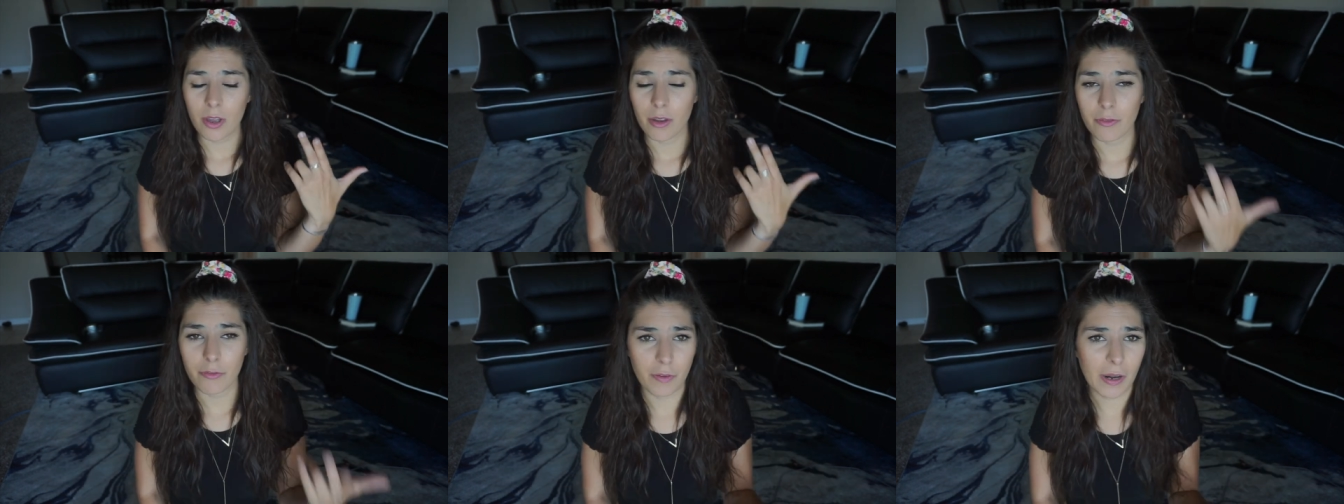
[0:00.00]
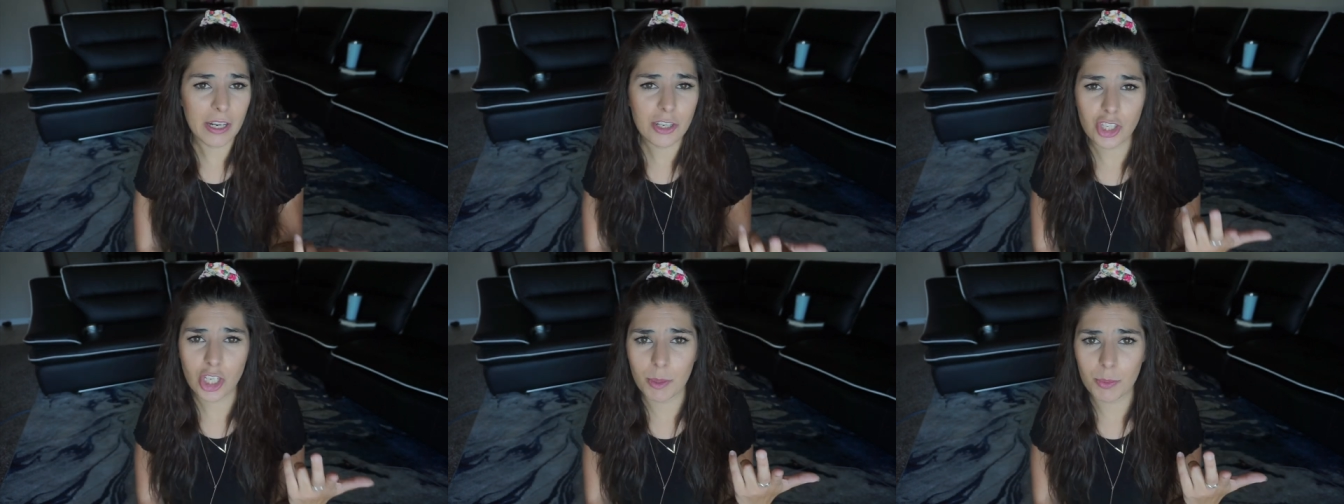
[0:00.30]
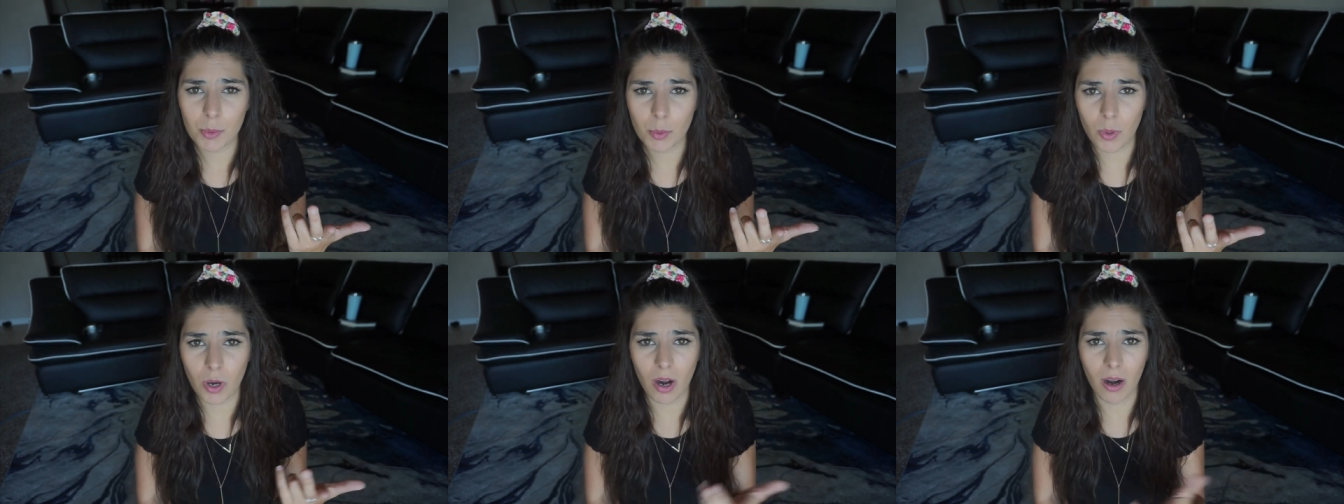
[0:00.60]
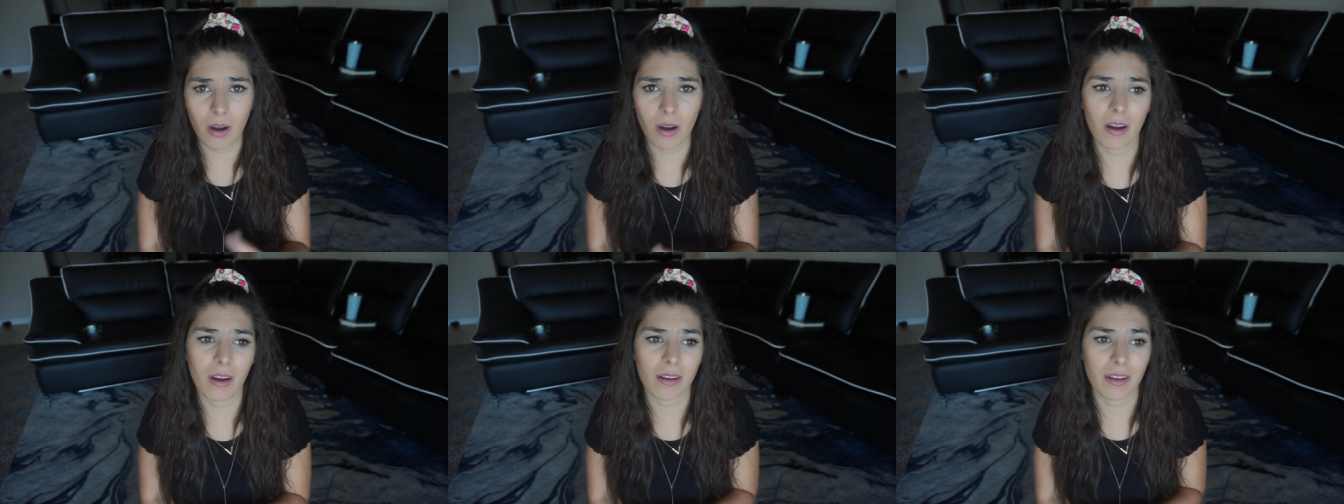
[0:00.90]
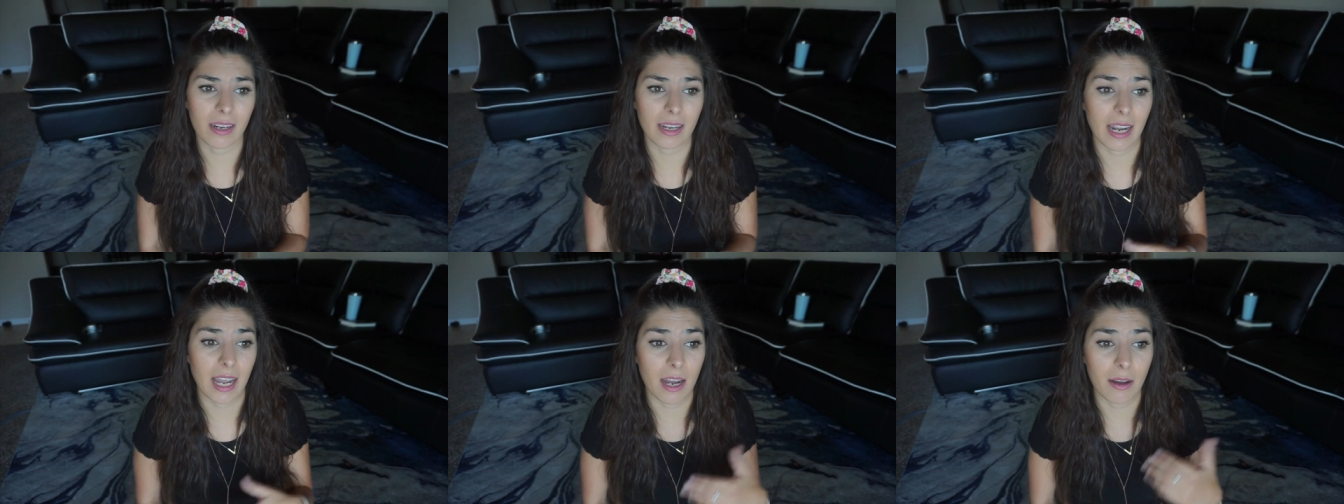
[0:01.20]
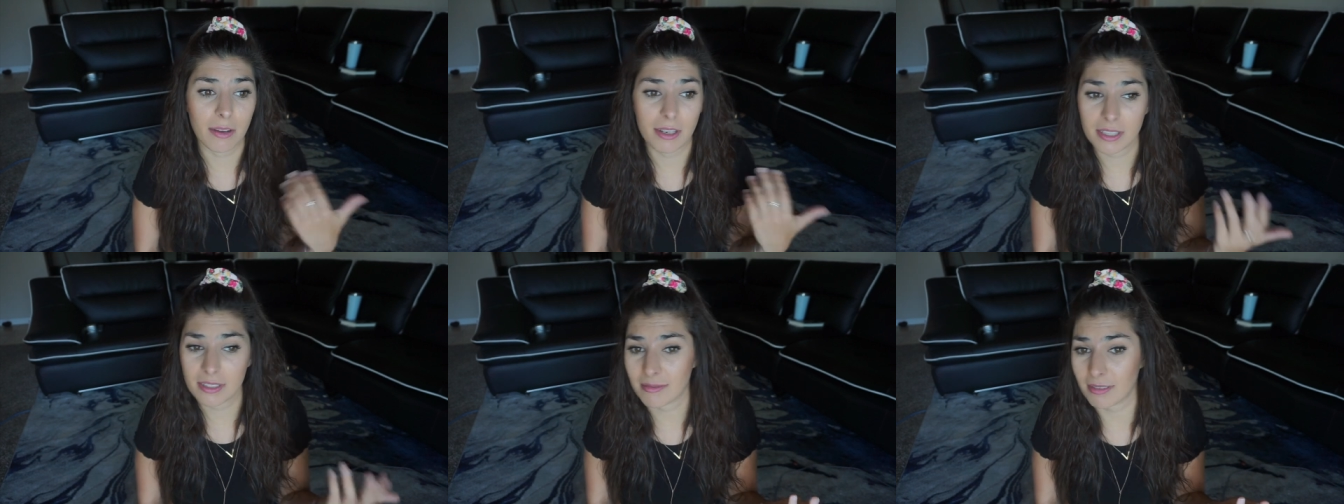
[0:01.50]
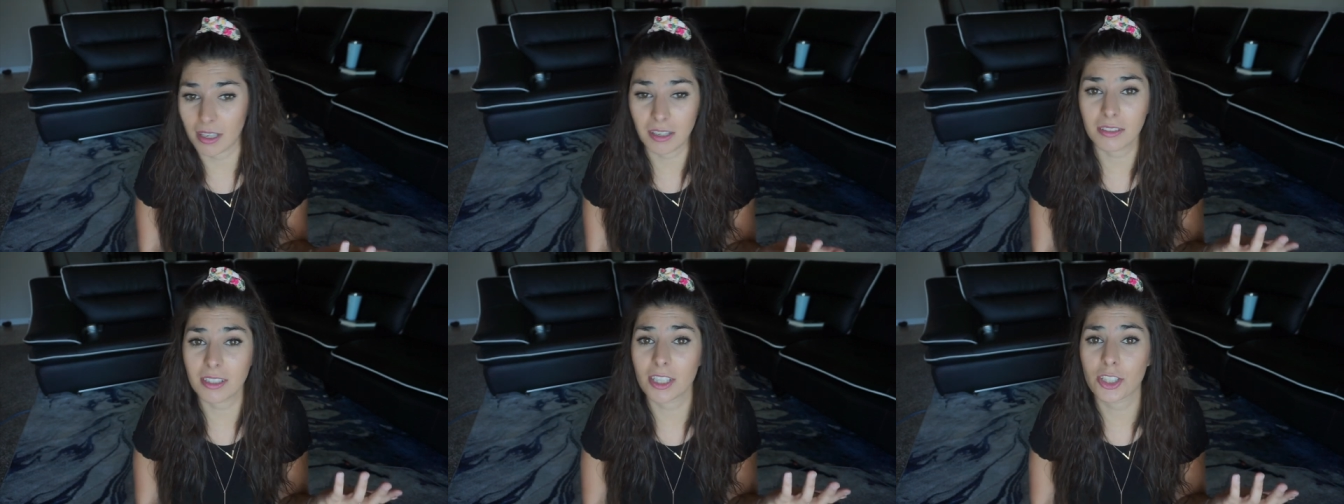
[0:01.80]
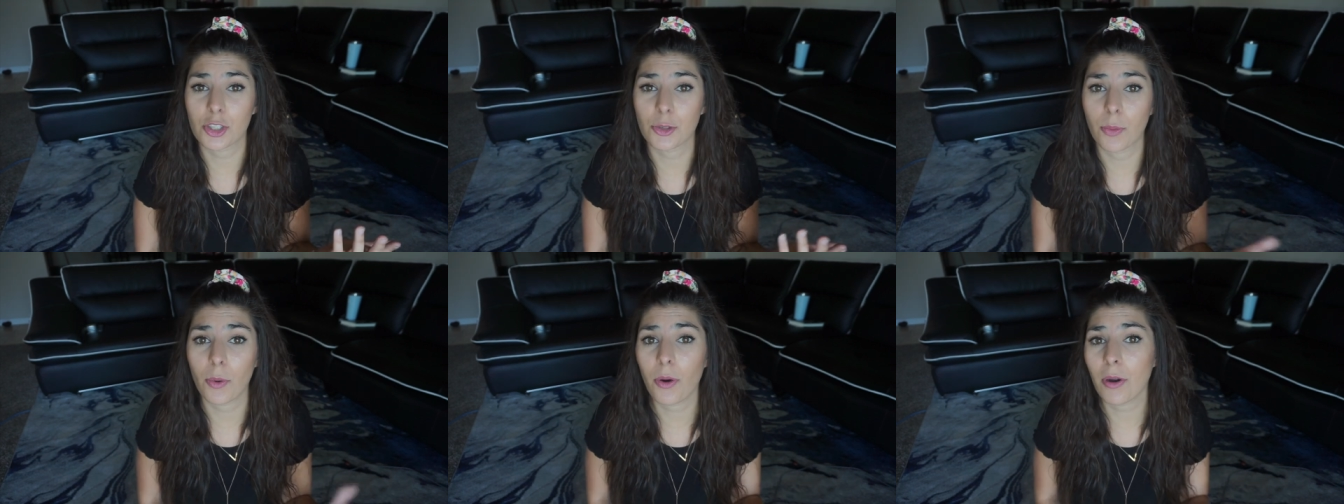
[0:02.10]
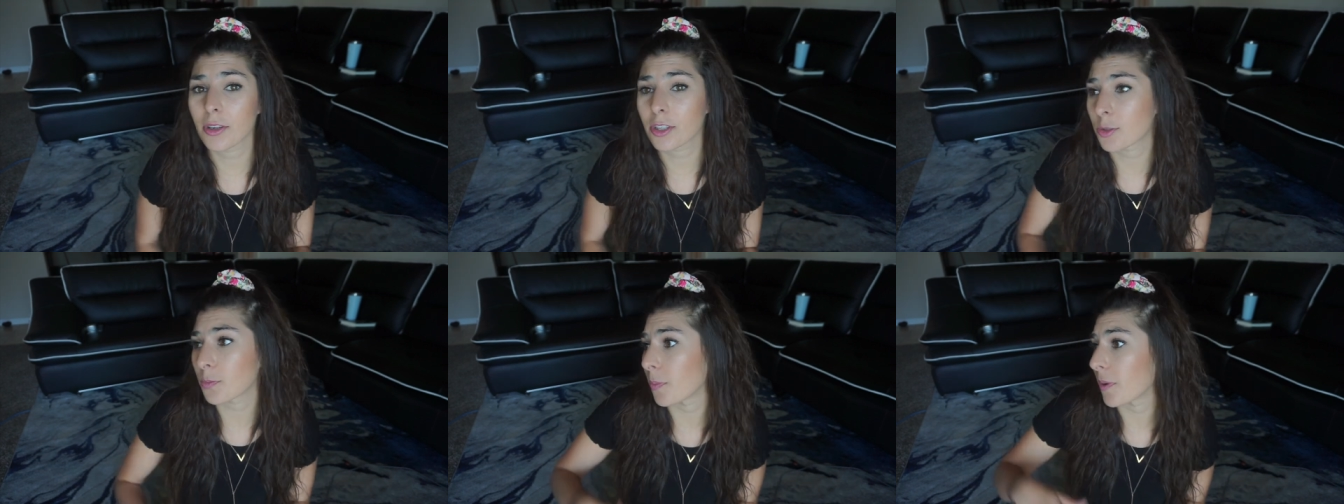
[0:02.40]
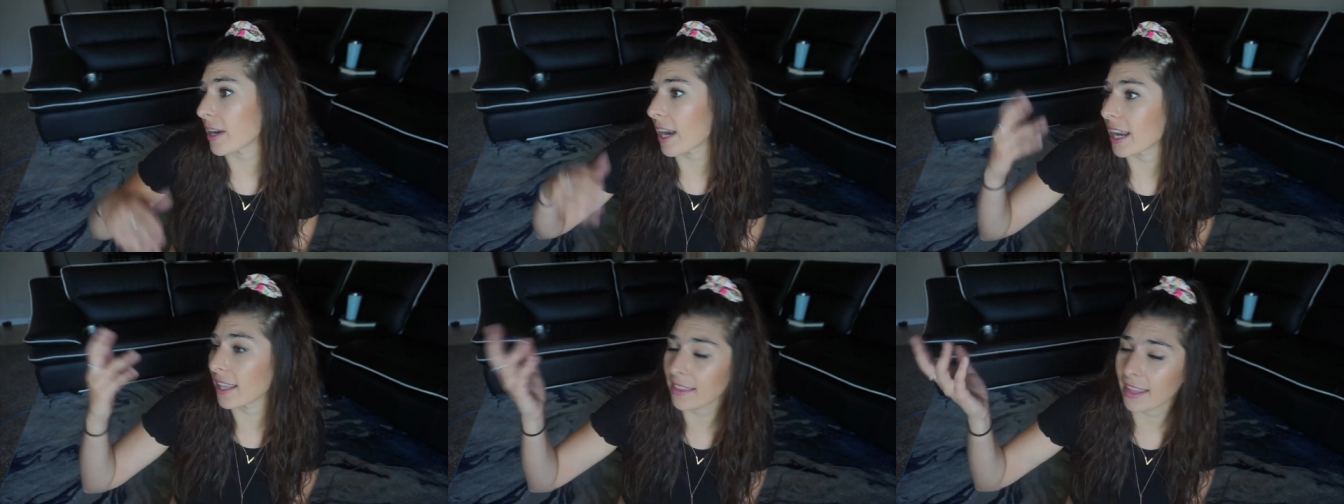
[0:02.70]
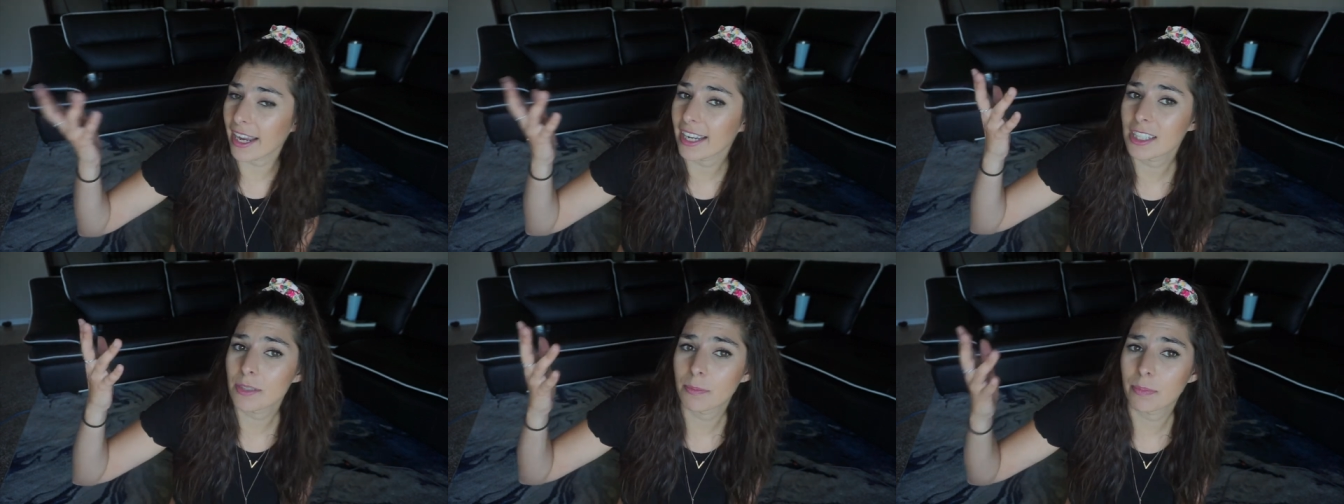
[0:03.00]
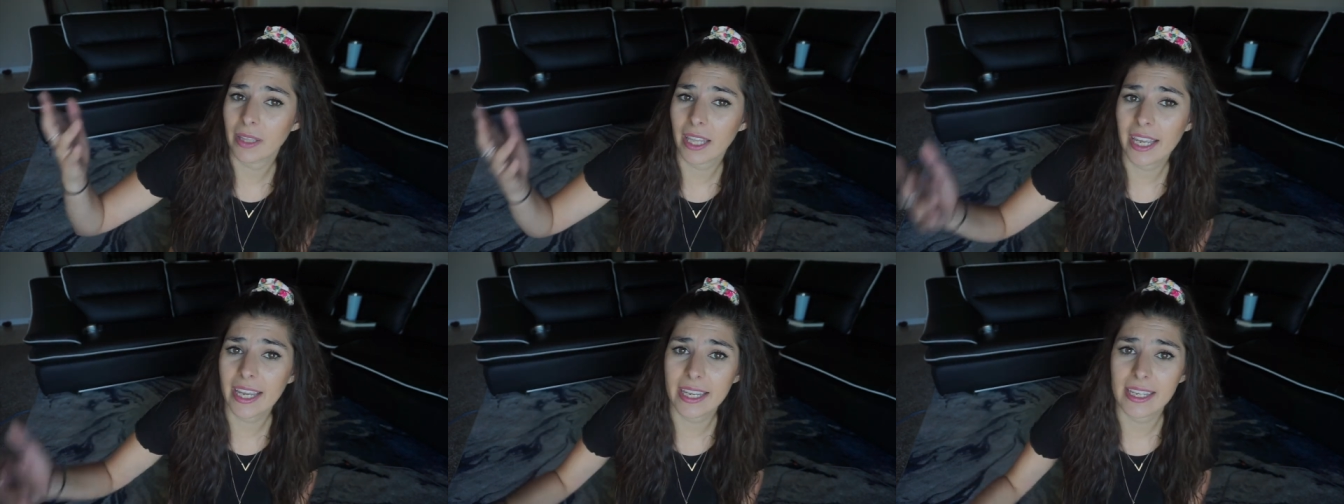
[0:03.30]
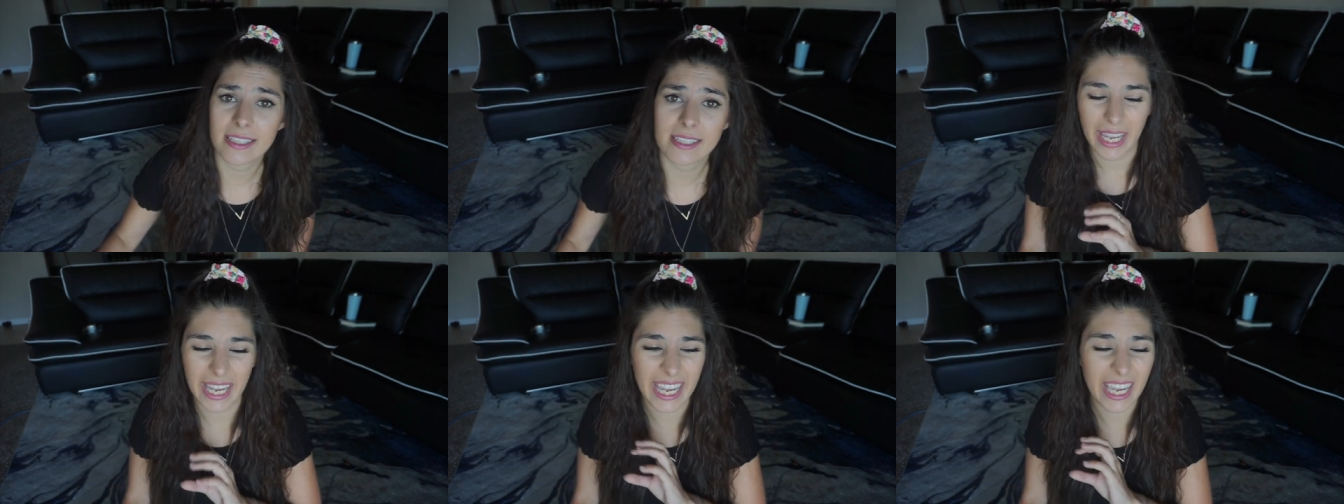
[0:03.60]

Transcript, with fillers: friendships were hard and how I sucked at sports but I liked plays.